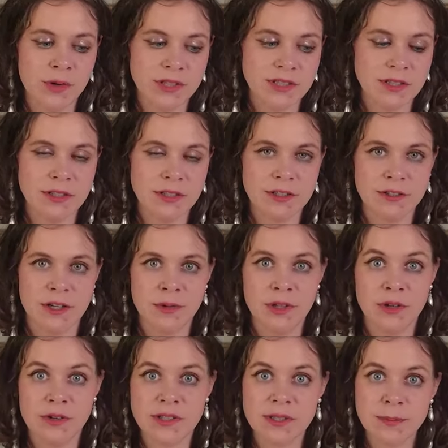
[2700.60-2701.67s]
to disagree with
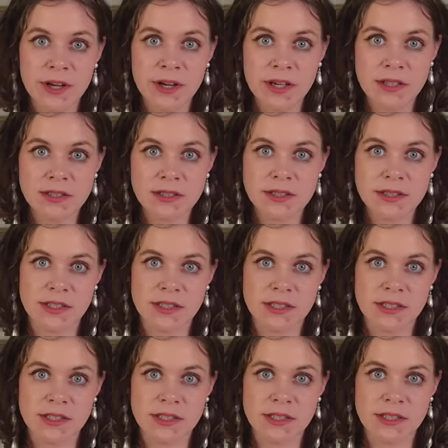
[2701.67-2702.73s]
your experience because
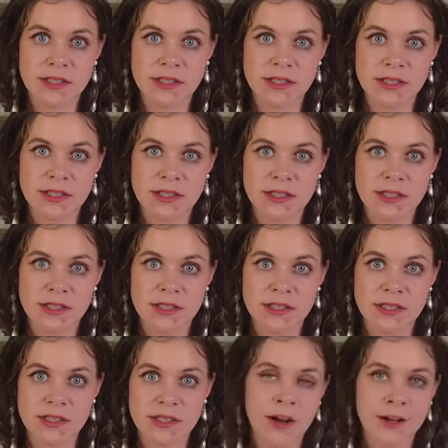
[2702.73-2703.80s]
it's frustrating when it's
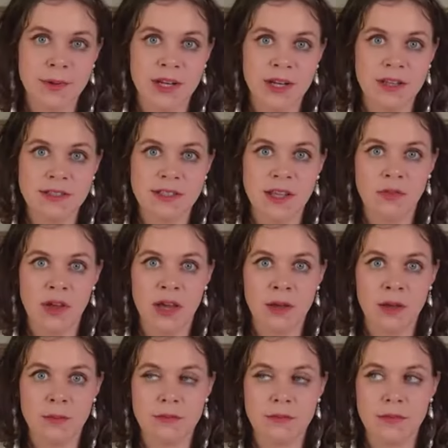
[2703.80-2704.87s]
hard, but at the same
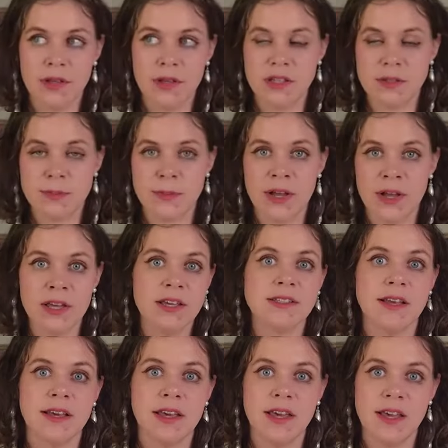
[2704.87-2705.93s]
time, it's probably is
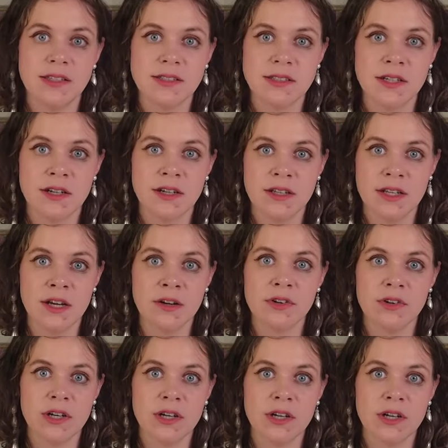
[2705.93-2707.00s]
like easier than
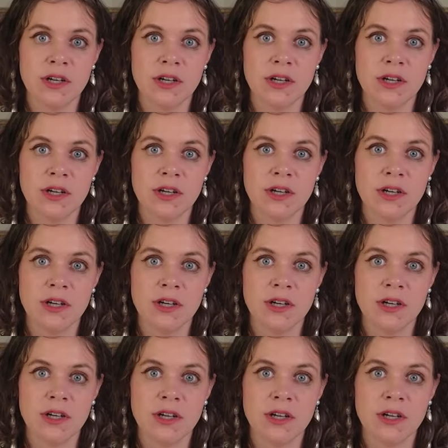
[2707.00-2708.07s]
ever.
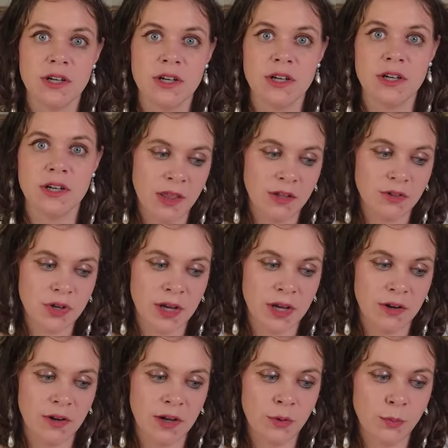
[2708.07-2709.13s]
So that's why I really try
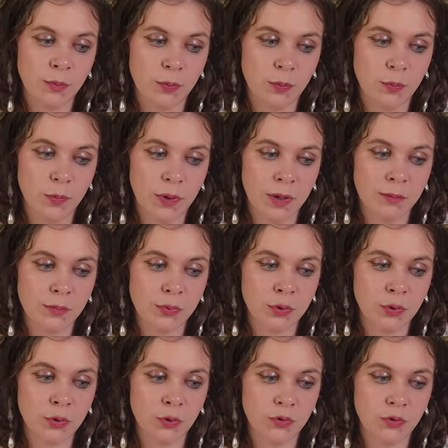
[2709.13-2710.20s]
to help
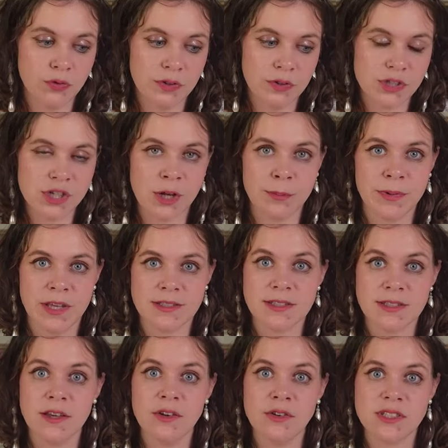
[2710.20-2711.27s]
improve shopping
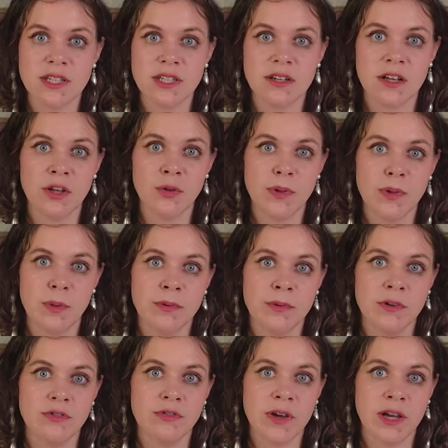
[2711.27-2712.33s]
skills and help
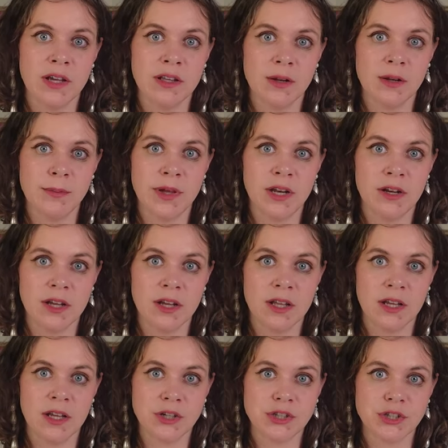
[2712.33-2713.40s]
people find that better
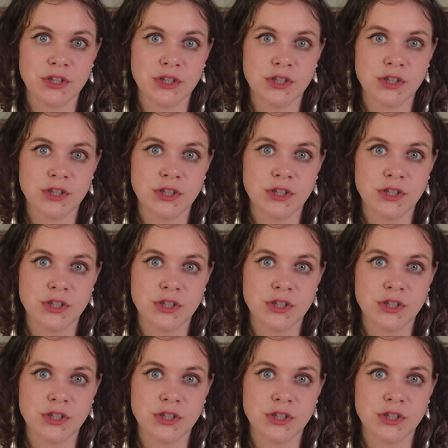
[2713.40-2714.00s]
connection with